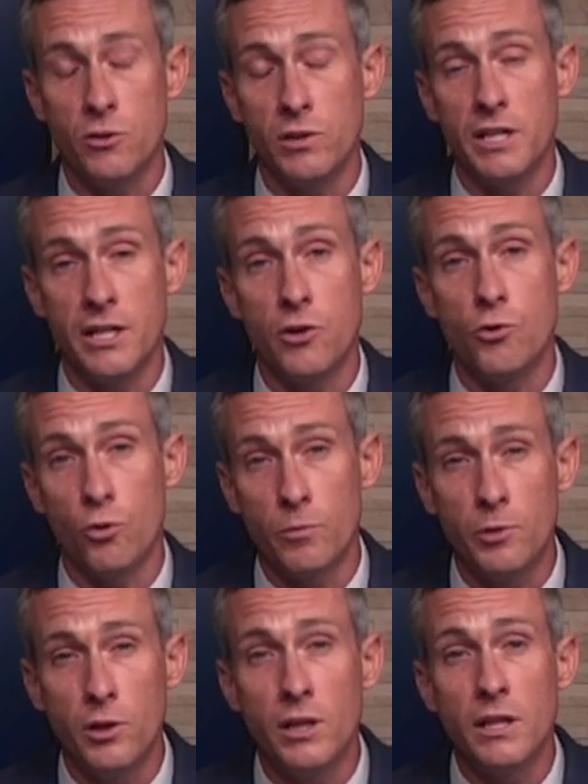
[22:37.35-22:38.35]
that you lead a
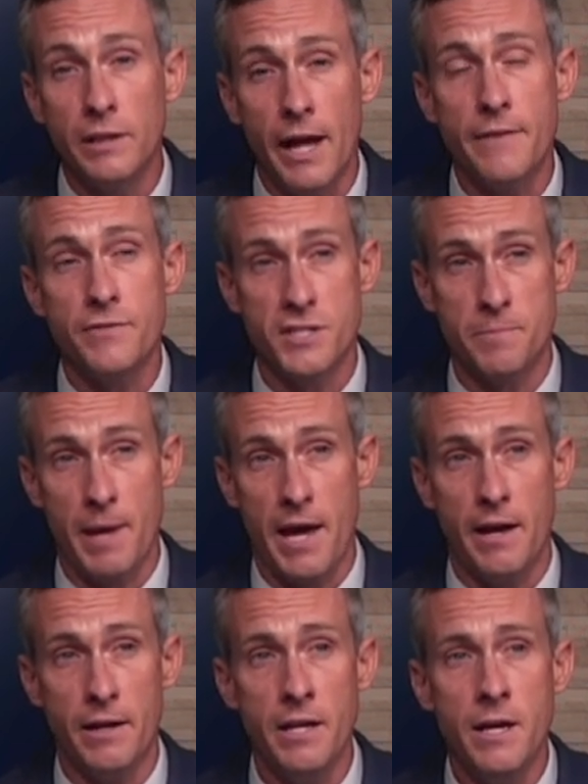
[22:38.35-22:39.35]
normal
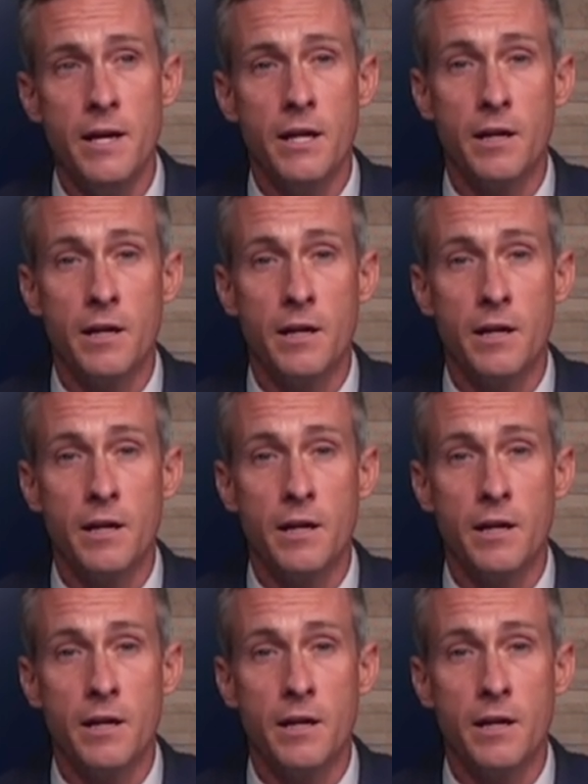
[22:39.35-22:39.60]
lifespan